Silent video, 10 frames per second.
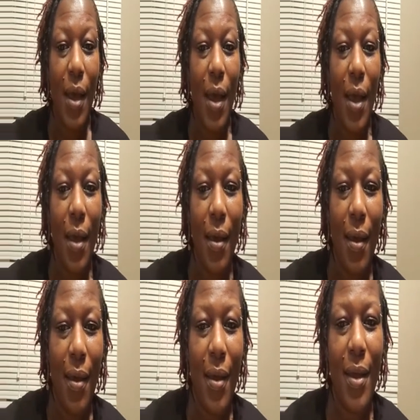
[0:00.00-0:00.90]

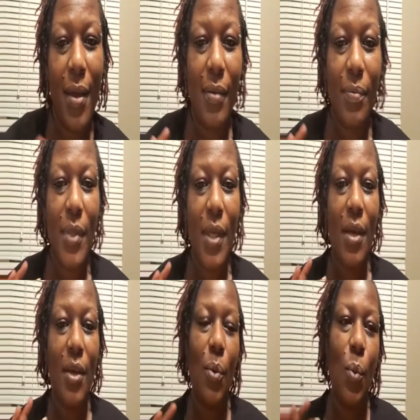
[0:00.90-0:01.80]
Hey.
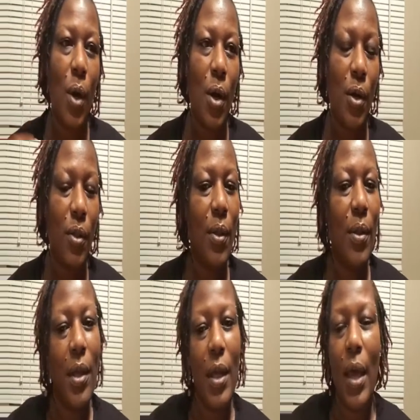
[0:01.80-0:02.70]
Yeah, your worth,
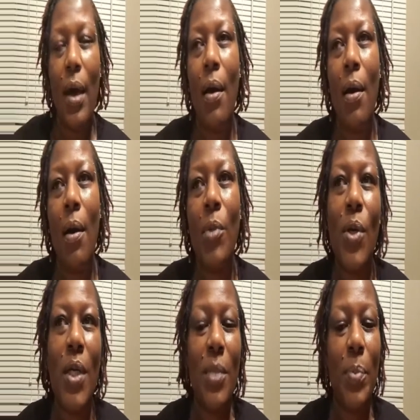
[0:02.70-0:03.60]
um,
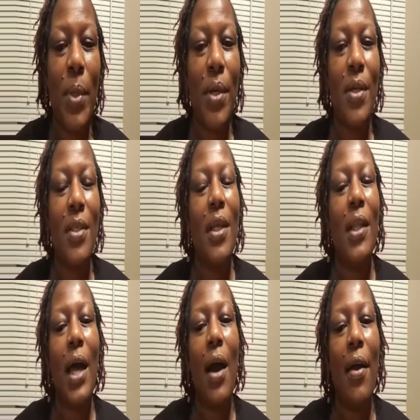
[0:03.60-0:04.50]
your experience
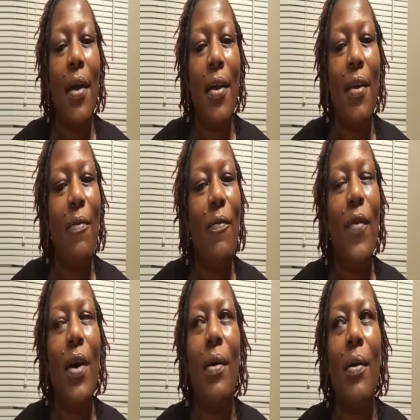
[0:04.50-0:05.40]
in life.
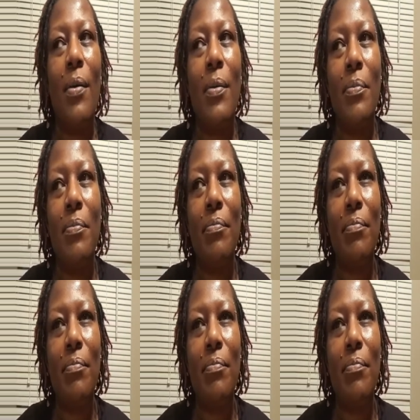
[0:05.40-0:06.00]
Um,